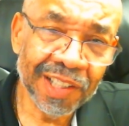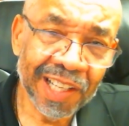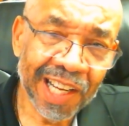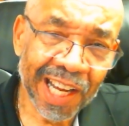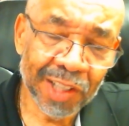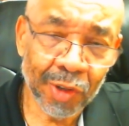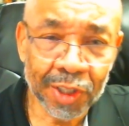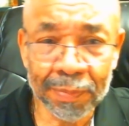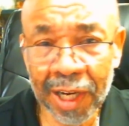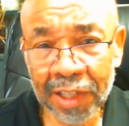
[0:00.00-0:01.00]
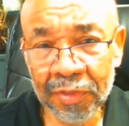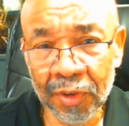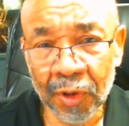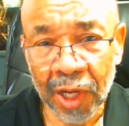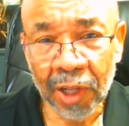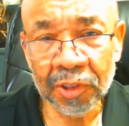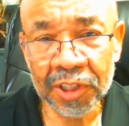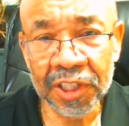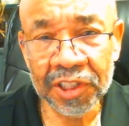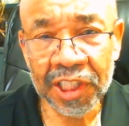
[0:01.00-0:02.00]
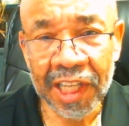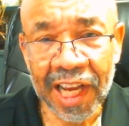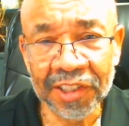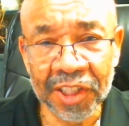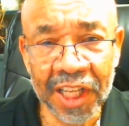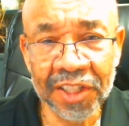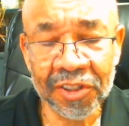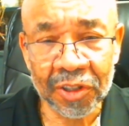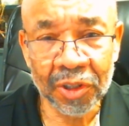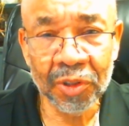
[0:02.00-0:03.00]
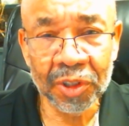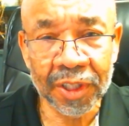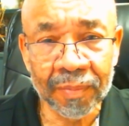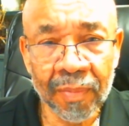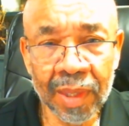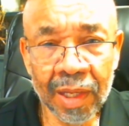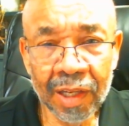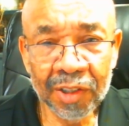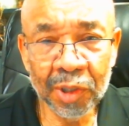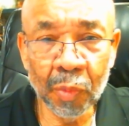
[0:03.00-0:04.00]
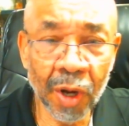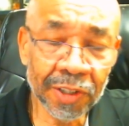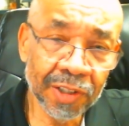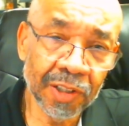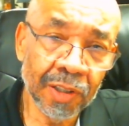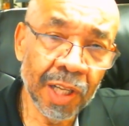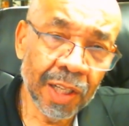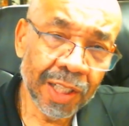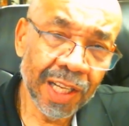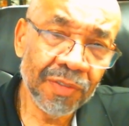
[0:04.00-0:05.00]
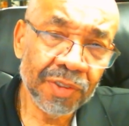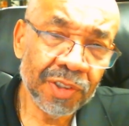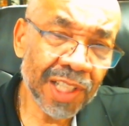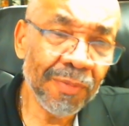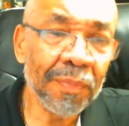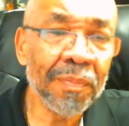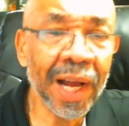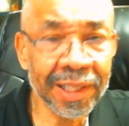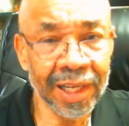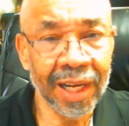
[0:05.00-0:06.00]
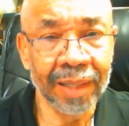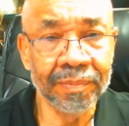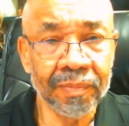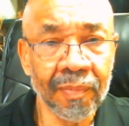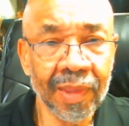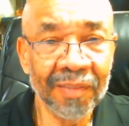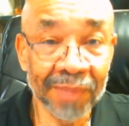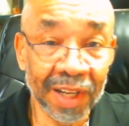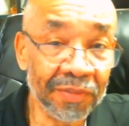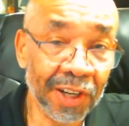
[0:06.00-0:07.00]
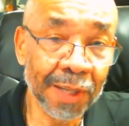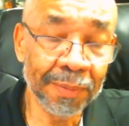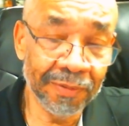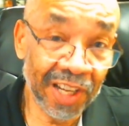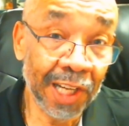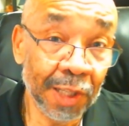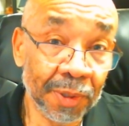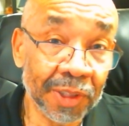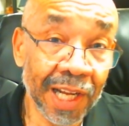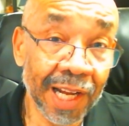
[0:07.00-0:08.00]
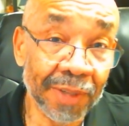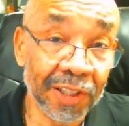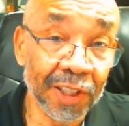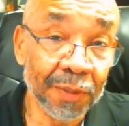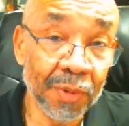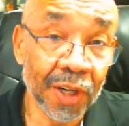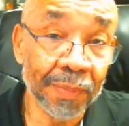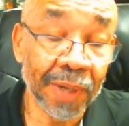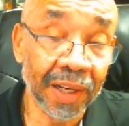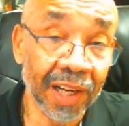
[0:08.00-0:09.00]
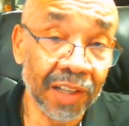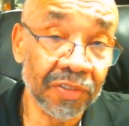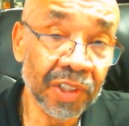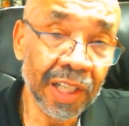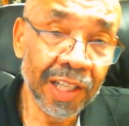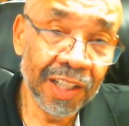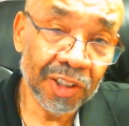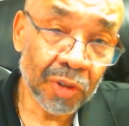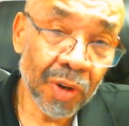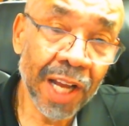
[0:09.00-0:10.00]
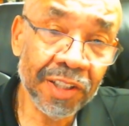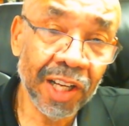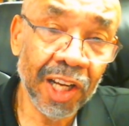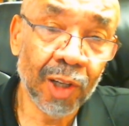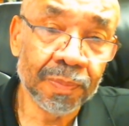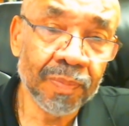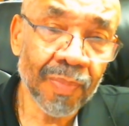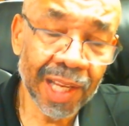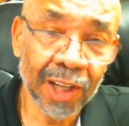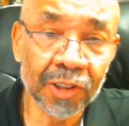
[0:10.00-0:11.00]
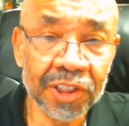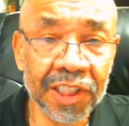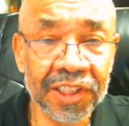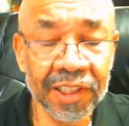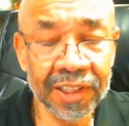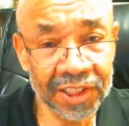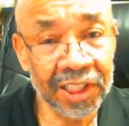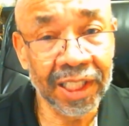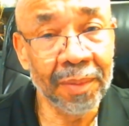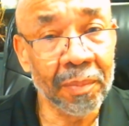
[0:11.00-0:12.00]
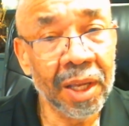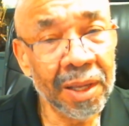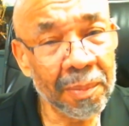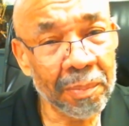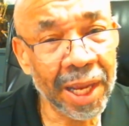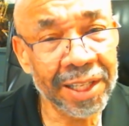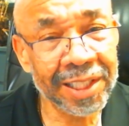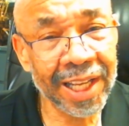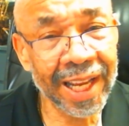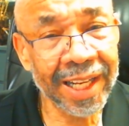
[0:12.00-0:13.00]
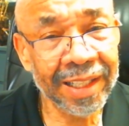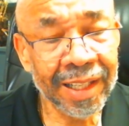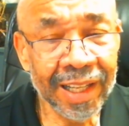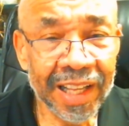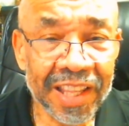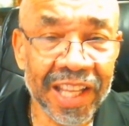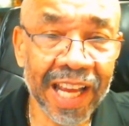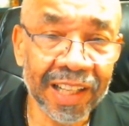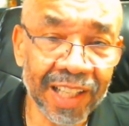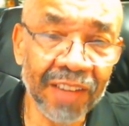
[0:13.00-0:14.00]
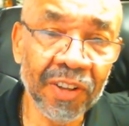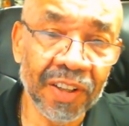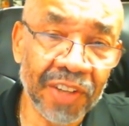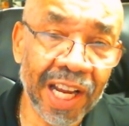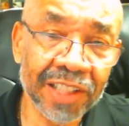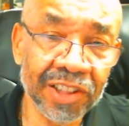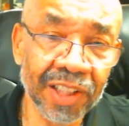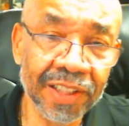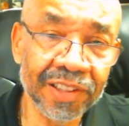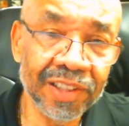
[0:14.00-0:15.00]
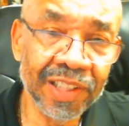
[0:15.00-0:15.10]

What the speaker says: and the respect for LCC as an institution to want to give some of my time, my very valuable time at this point in my life, to trying to help LCC maintain that level of excellence